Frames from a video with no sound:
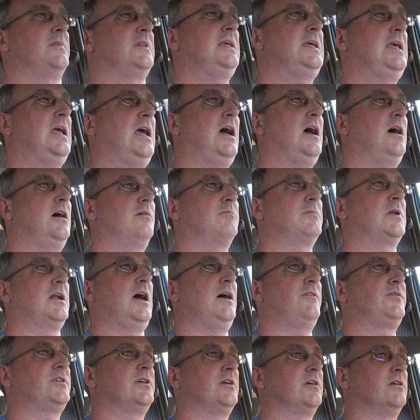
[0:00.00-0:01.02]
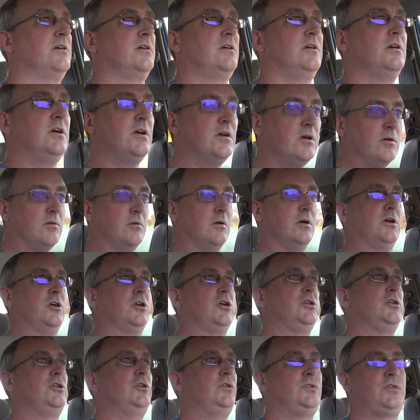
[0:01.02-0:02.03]
yeah, I'm gonna have
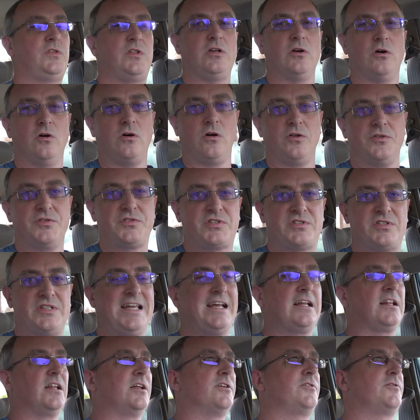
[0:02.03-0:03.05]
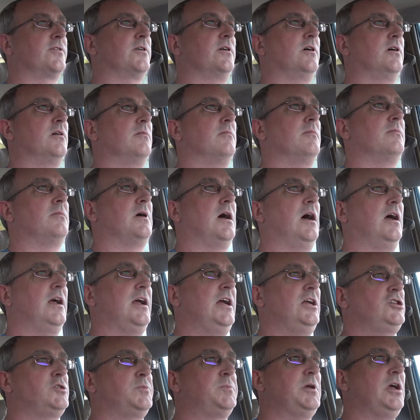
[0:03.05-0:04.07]
to use the old Sniglet from
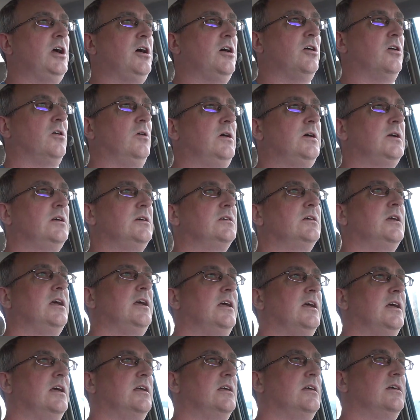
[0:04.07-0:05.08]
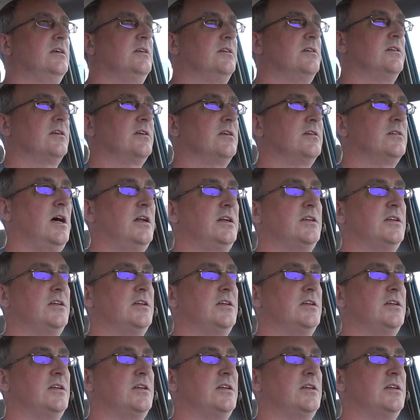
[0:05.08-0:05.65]
HBO and not